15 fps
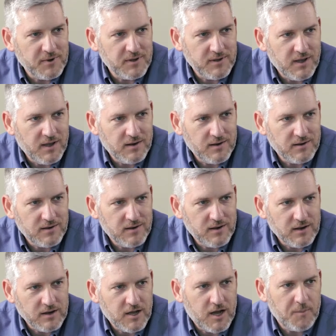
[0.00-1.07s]
but yet
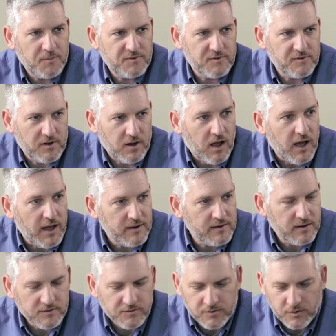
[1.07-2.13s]
it encompasses a lot,
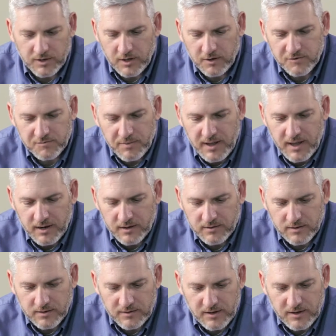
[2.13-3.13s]
and so it goes back.